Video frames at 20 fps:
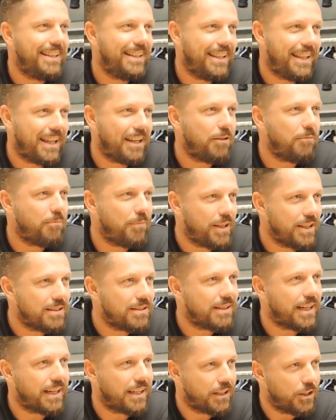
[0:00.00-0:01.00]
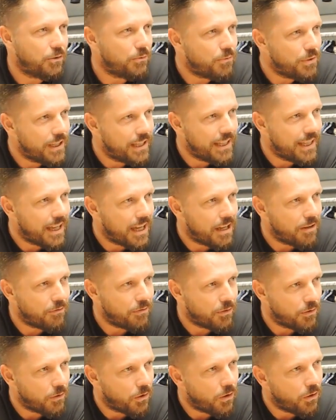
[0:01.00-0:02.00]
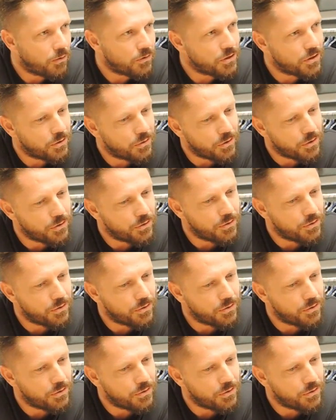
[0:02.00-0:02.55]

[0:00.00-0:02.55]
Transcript: then it means like you really have also